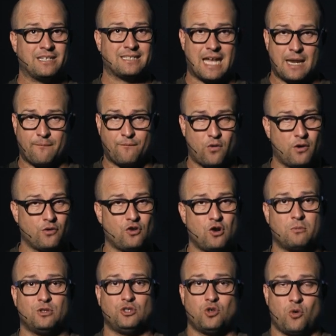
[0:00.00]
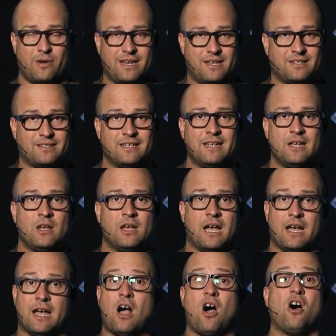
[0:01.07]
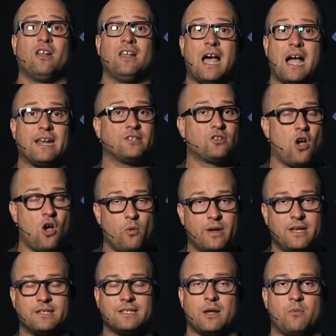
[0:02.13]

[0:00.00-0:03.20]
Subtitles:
sign up for a group, join us online as always.